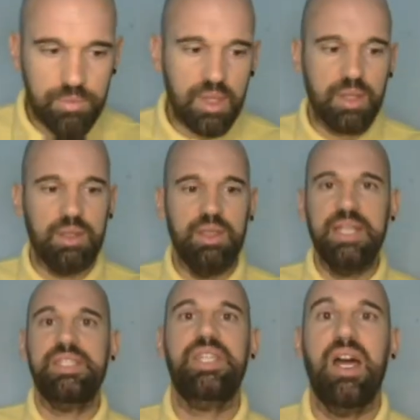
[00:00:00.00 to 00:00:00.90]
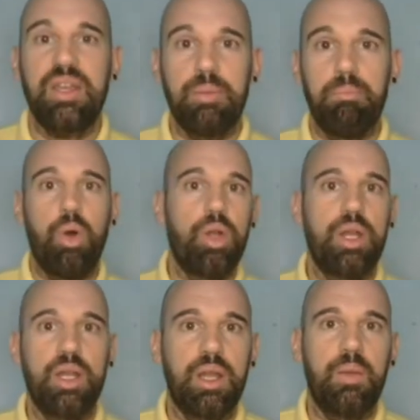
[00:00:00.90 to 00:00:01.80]
let's talk
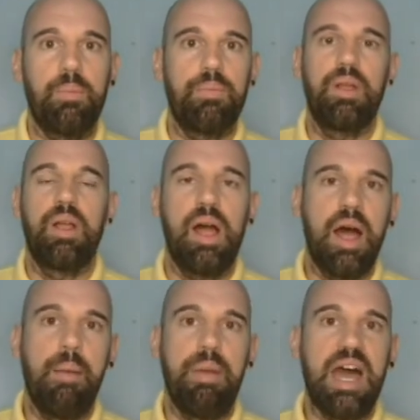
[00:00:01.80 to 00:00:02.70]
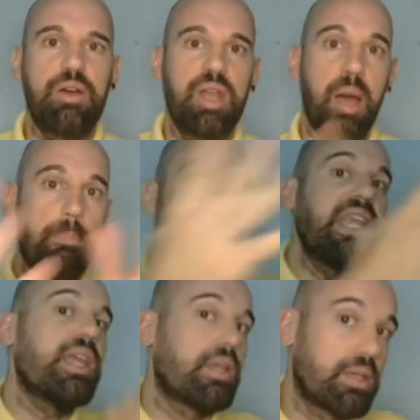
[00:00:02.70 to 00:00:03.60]
more about
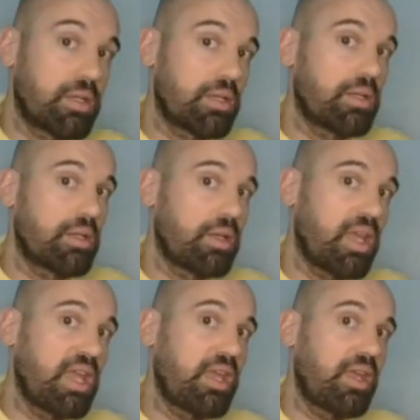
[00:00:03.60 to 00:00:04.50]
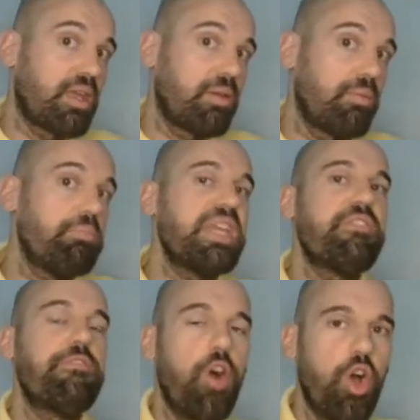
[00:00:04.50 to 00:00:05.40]
opinion
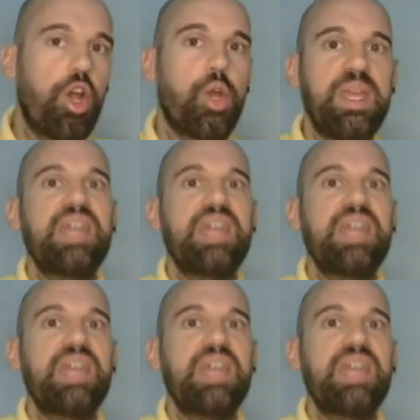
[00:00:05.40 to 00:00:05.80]
before we